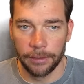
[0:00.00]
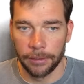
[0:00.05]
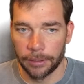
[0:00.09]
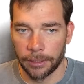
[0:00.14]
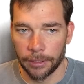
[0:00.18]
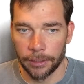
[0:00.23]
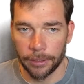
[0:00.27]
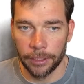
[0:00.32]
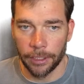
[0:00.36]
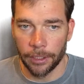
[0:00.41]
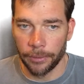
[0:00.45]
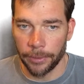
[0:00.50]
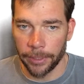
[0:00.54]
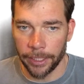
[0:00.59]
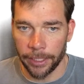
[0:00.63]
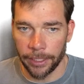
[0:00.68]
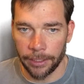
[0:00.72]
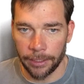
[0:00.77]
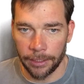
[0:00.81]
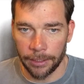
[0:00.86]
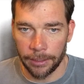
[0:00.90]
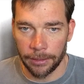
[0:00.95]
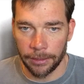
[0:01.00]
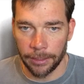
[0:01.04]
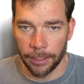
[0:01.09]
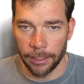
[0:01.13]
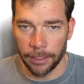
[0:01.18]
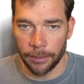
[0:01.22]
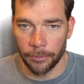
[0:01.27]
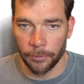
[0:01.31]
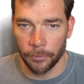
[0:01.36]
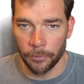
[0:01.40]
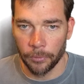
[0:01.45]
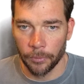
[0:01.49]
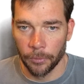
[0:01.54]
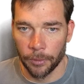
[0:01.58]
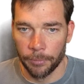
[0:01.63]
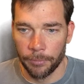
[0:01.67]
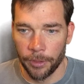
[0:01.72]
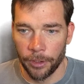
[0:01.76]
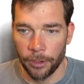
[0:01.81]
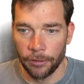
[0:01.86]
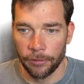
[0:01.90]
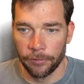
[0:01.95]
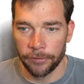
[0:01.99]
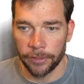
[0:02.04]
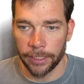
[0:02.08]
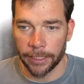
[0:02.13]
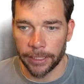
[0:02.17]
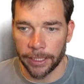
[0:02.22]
You can go in and remove